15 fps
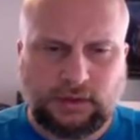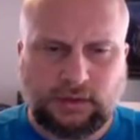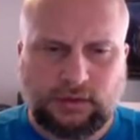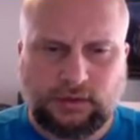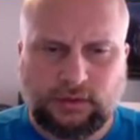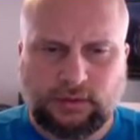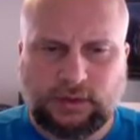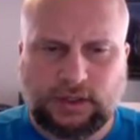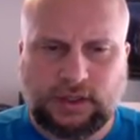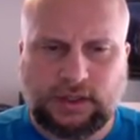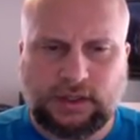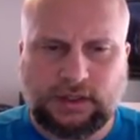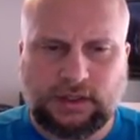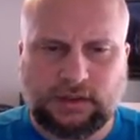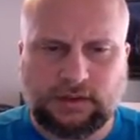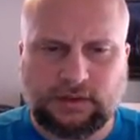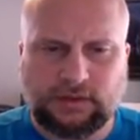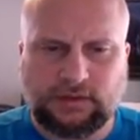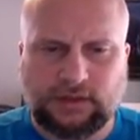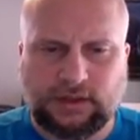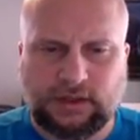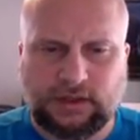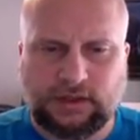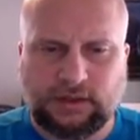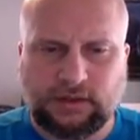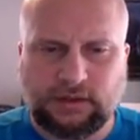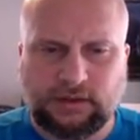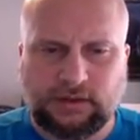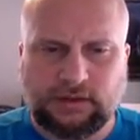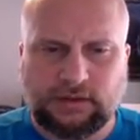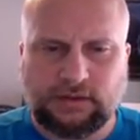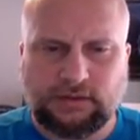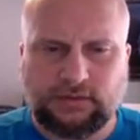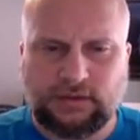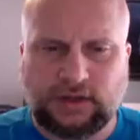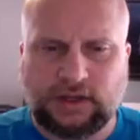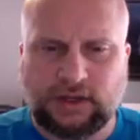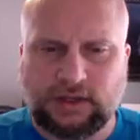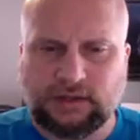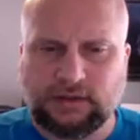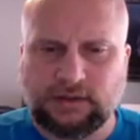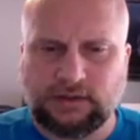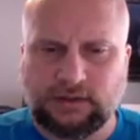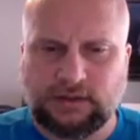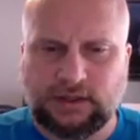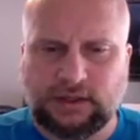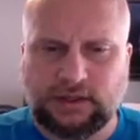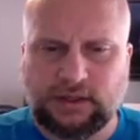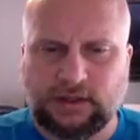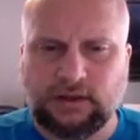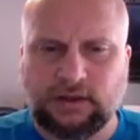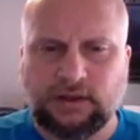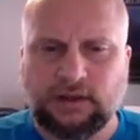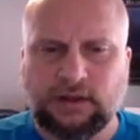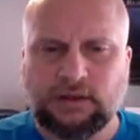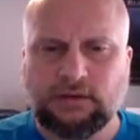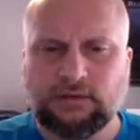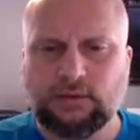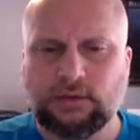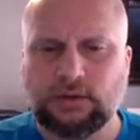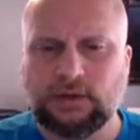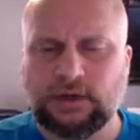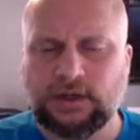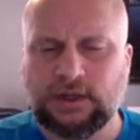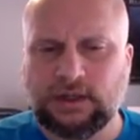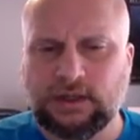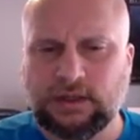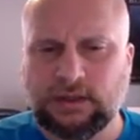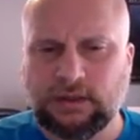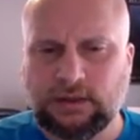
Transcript: Today is a fine day for a